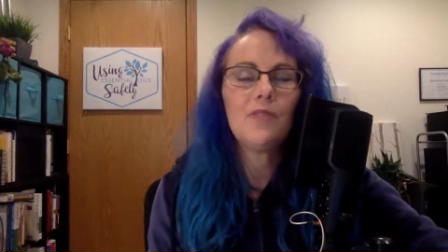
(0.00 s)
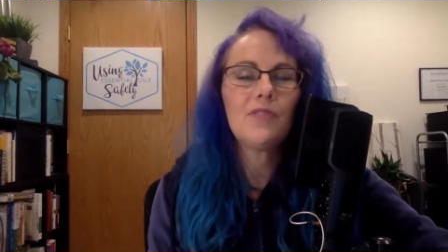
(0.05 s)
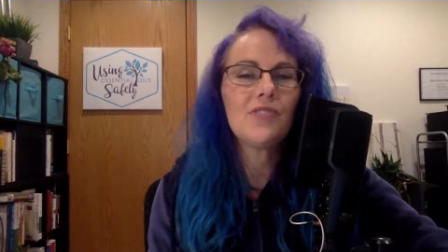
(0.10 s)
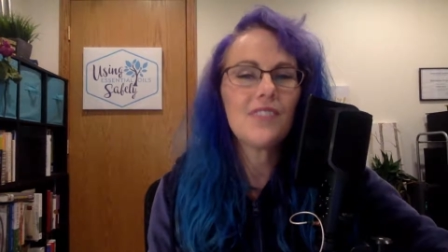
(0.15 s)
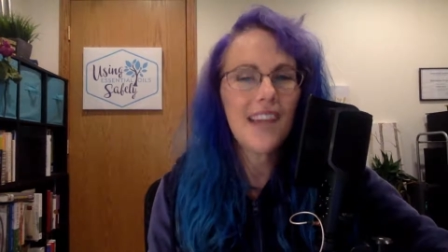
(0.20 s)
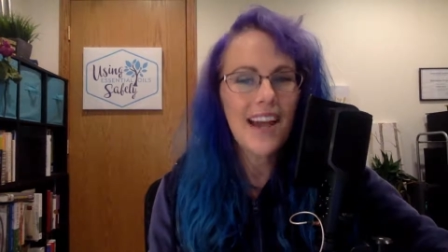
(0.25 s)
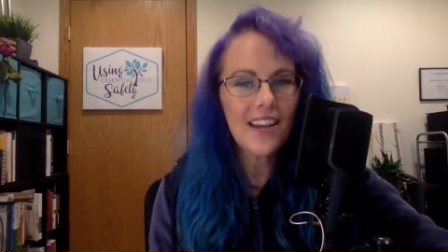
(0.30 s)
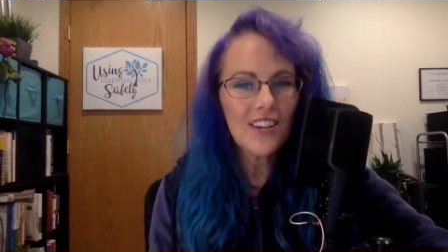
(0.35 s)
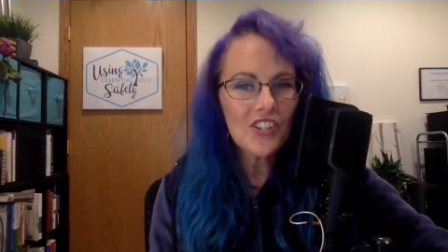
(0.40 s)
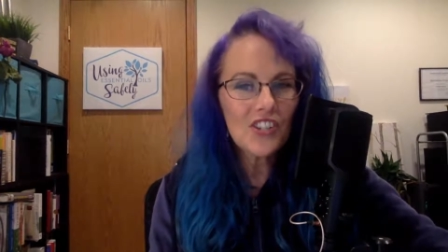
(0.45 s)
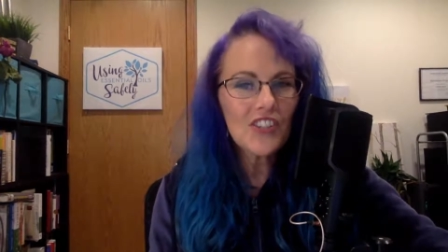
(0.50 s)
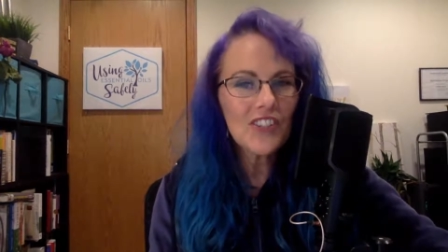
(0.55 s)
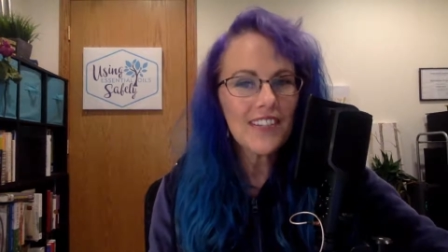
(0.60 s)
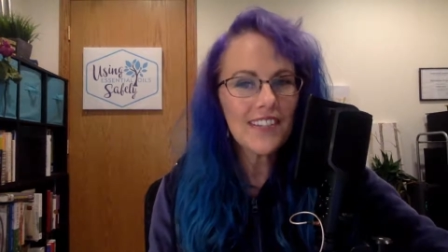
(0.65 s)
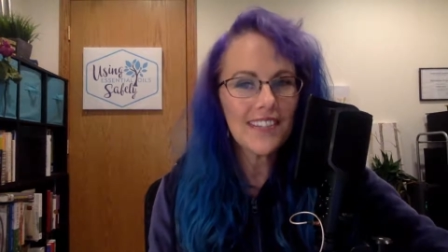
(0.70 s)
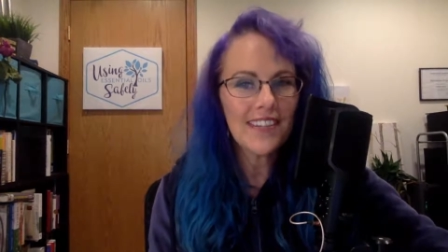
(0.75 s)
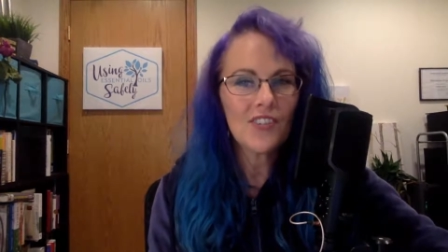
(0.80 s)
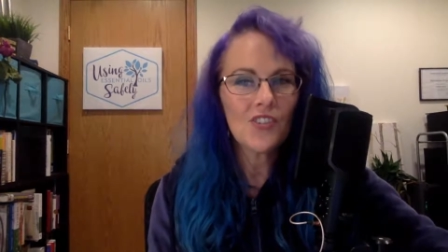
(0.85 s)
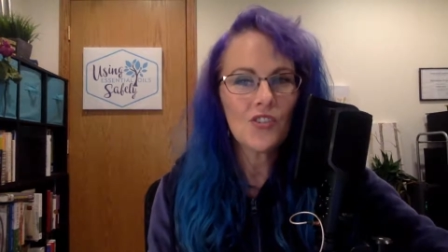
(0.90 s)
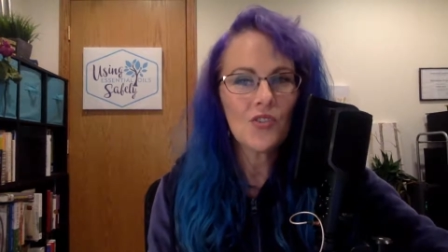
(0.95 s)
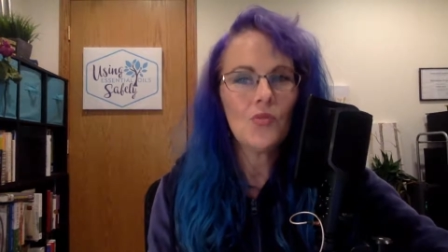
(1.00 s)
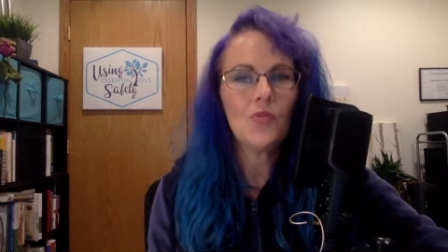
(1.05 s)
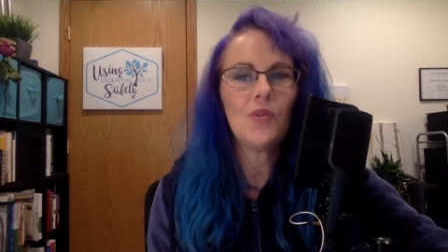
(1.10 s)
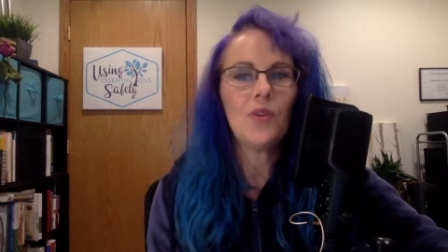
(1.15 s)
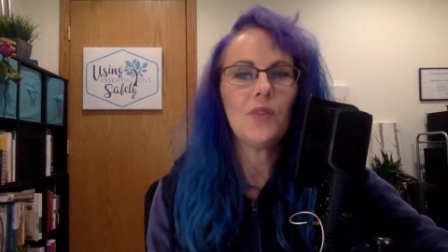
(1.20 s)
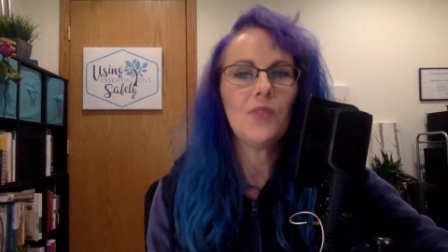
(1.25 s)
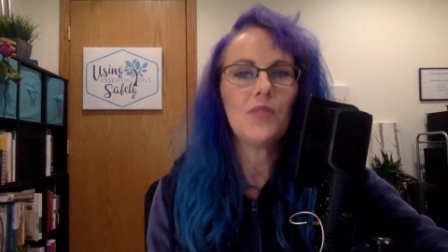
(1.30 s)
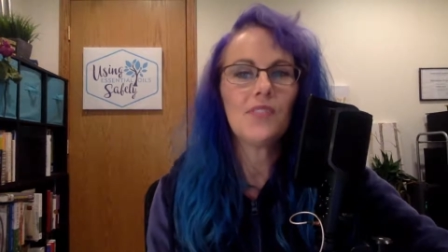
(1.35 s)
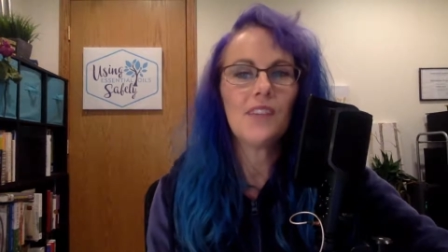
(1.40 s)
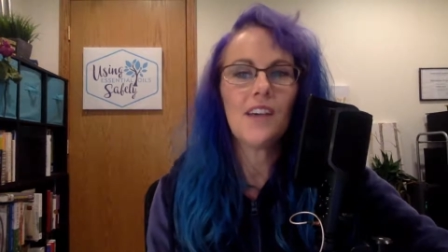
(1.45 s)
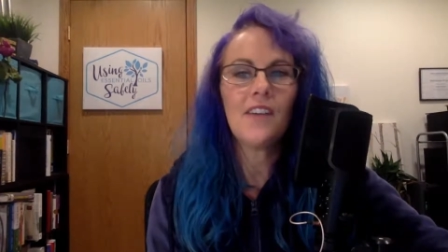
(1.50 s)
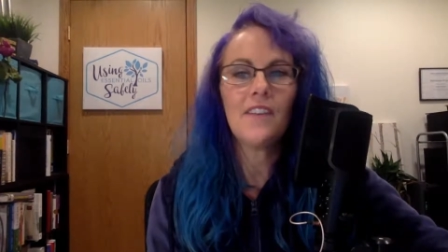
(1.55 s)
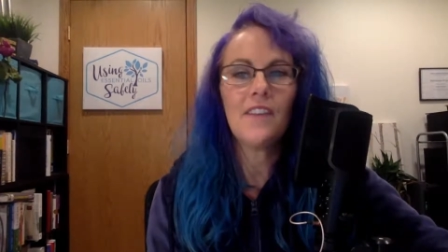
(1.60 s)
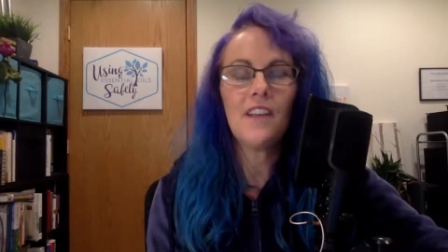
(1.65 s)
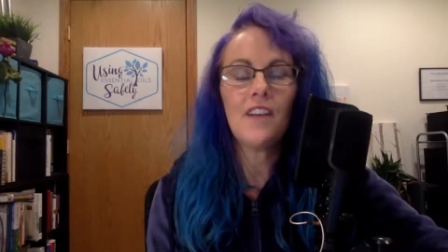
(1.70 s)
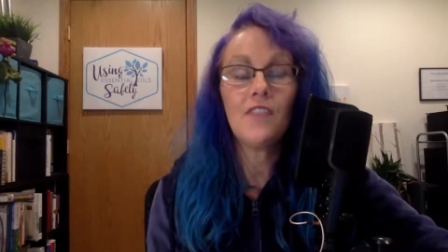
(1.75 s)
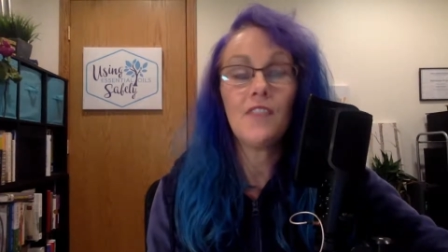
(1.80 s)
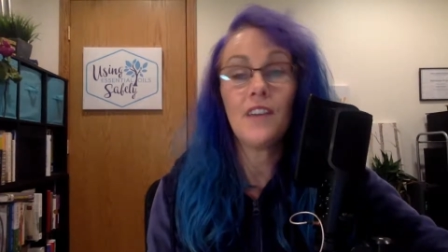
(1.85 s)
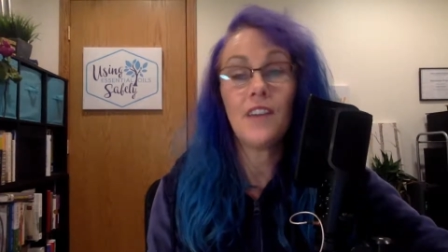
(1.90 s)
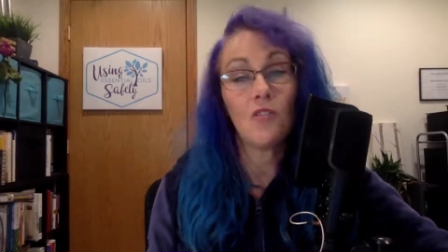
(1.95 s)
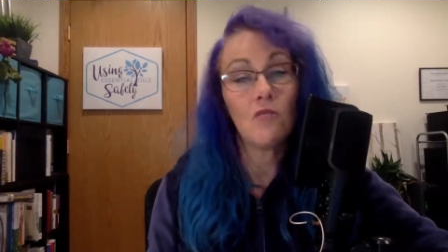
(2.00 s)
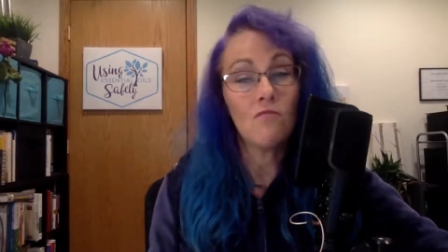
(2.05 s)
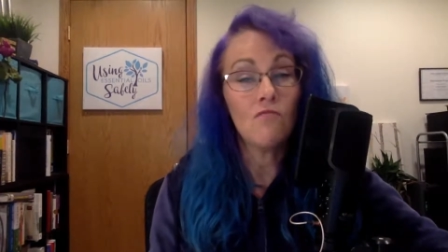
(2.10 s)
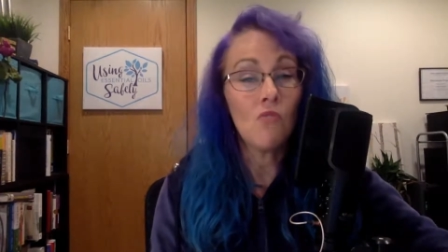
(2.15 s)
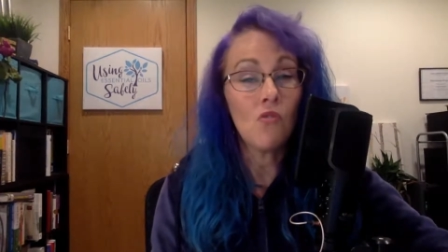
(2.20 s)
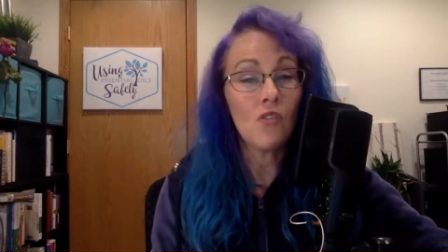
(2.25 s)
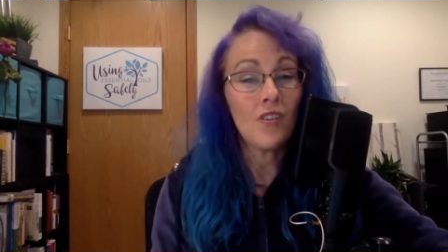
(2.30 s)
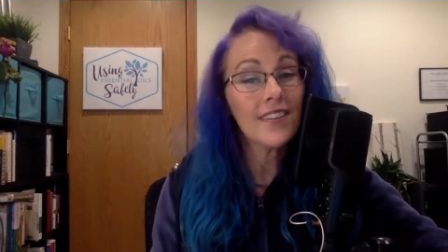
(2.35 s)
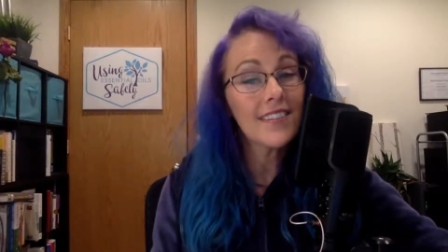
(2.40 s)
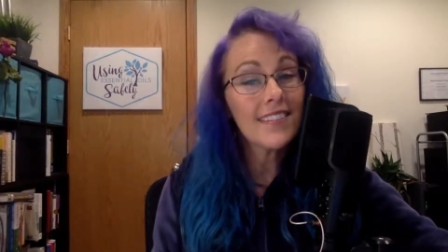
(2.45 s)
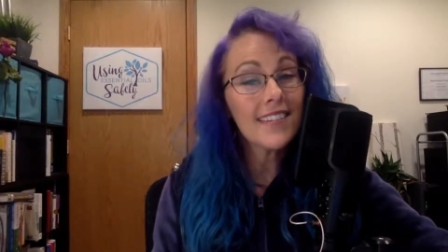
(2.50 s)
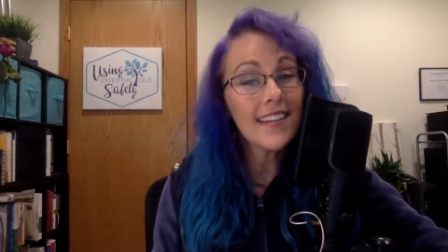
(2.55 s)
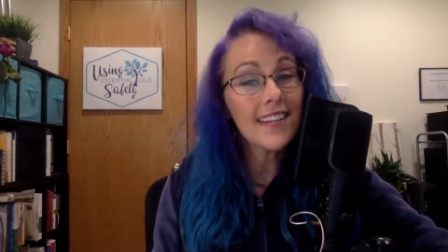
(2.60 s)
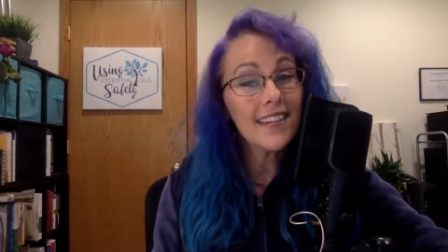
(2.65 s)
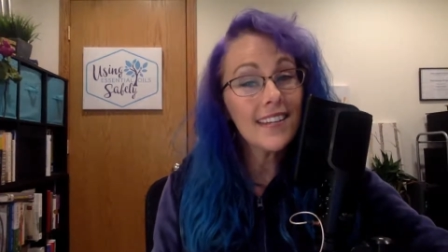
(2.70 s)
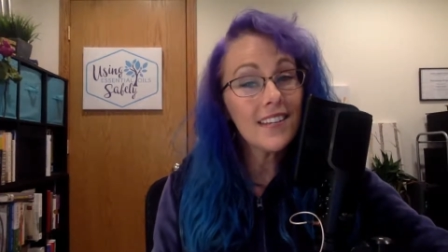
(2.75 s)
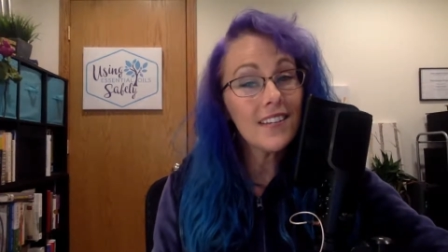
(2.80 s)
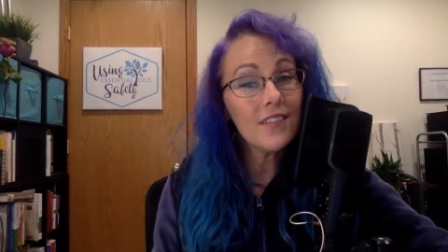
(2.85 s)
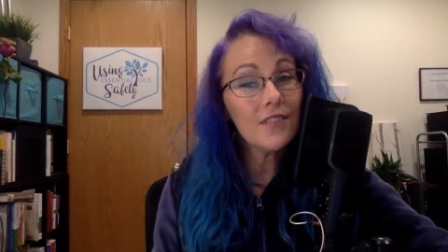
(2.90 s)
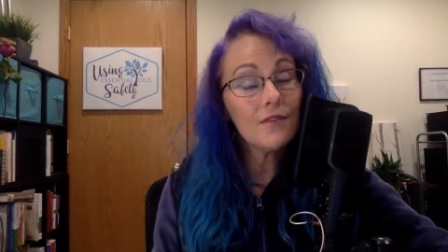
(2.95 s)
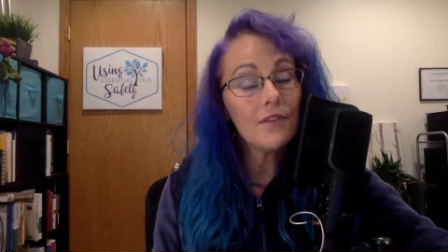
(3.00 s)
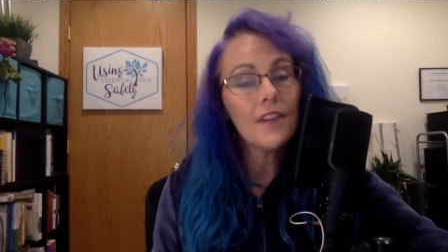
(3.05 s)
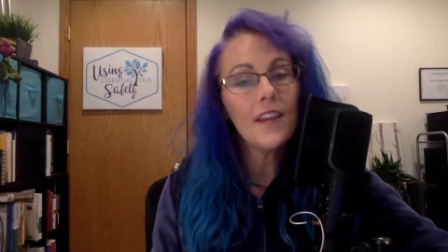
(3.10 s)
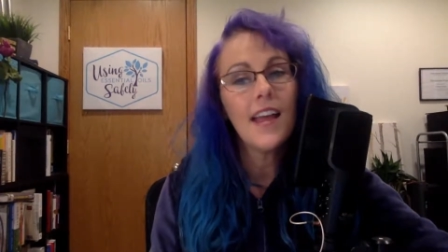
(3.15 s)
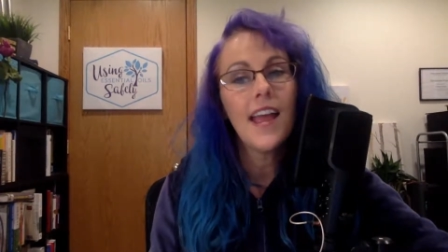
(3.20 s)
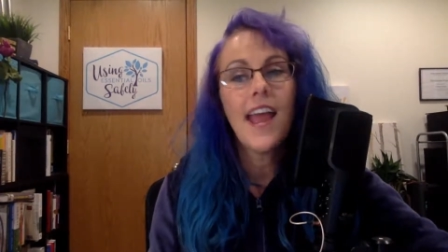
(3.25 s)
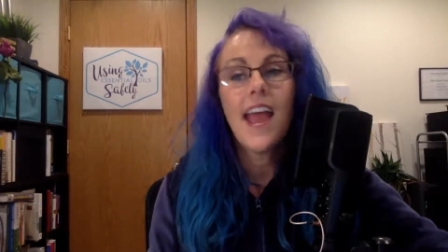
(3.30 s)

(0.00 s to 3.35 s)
There's actually essential oils out there that are more sedative